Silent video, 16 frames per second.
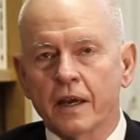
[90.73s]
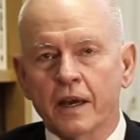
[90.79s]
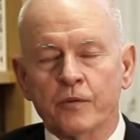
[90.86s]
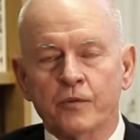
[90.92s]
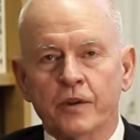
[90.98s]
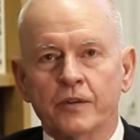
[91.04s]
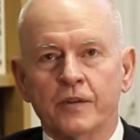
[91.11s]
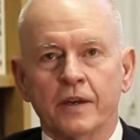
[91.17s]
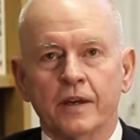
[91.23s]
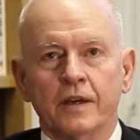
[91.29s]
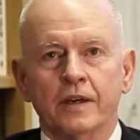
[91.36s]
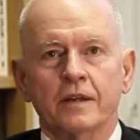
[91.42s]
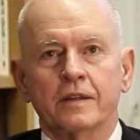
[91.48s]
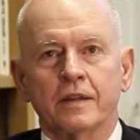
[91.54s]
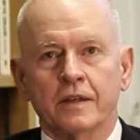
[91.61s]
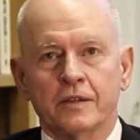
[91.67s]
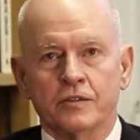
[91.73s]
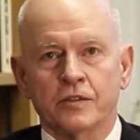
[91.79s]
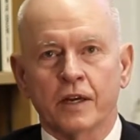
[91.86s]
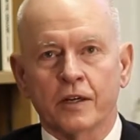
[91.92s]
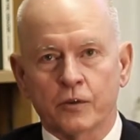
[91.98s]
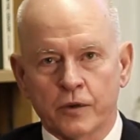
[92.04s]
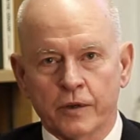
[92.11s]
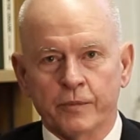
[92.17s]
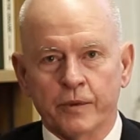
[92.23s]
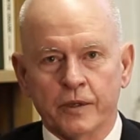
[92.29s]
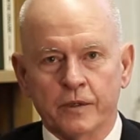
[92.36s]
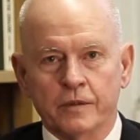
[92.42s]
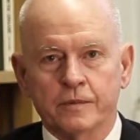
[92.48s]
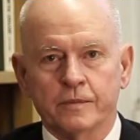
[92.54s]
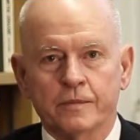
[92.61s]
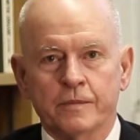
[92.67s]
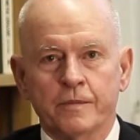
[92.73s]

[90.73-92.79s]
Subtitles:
everything that is not criminal.